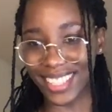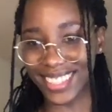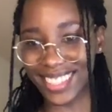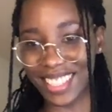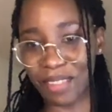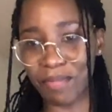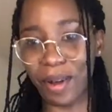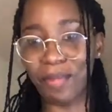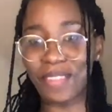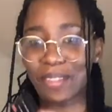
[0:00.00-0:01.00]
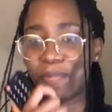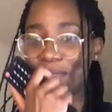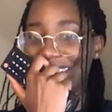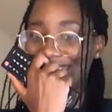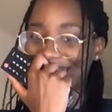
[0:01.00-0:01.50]
This lip balm is
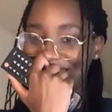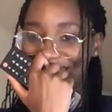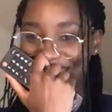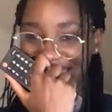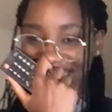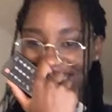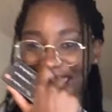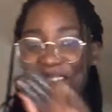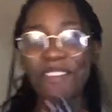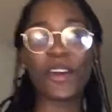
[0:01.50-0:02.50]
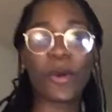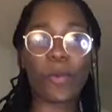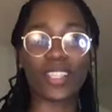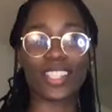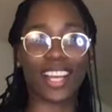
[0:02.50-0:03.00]
burning my lip.
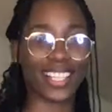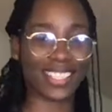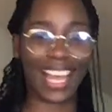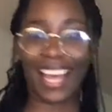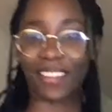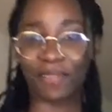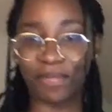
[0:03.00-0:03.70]
What song is that?